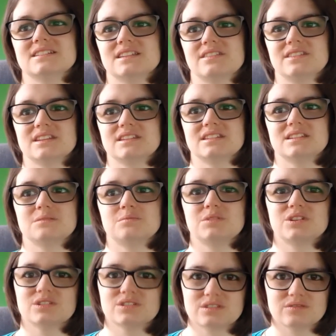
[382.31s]
and this is
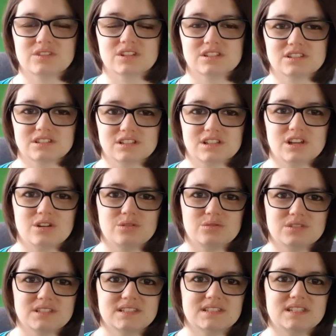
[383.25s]
because of the slow,
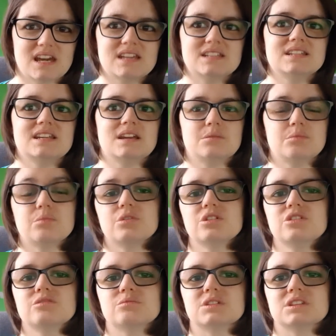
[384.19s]
steady
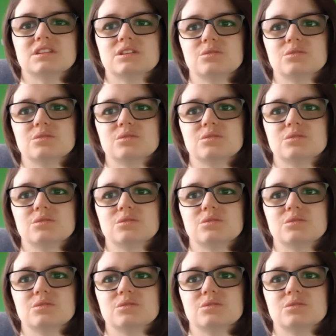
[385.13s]
improvement